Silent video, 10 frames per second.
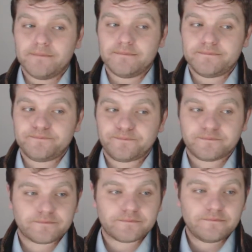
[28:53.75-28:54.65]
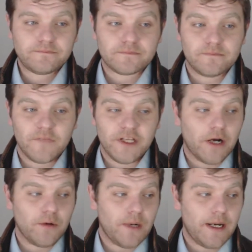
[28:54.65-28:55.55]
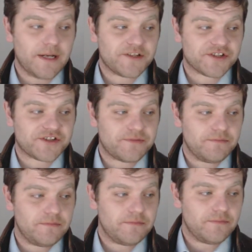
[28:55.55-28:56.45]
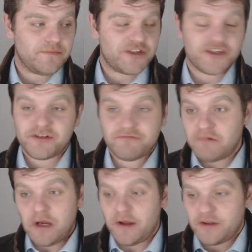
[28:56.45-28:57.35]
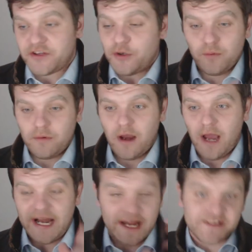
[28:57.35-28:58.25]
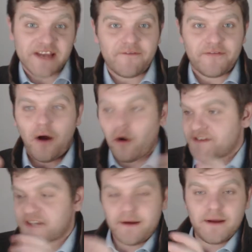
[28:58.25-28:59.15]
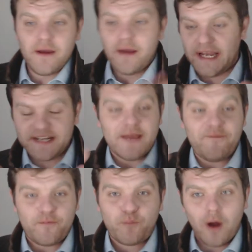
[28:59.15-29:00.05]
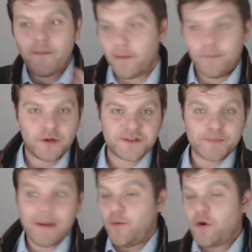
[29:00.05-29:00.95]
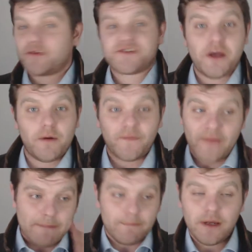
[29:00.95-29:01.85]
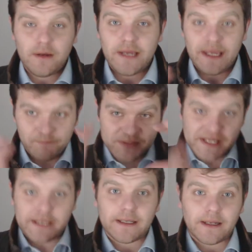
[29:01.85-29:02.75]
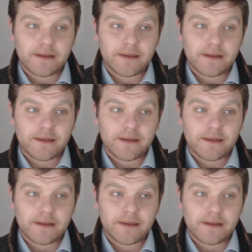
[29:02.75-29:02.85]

Um, you know, uh, just do an in-depth Horus Her- in-depth Primarch books, maybe one or two on them in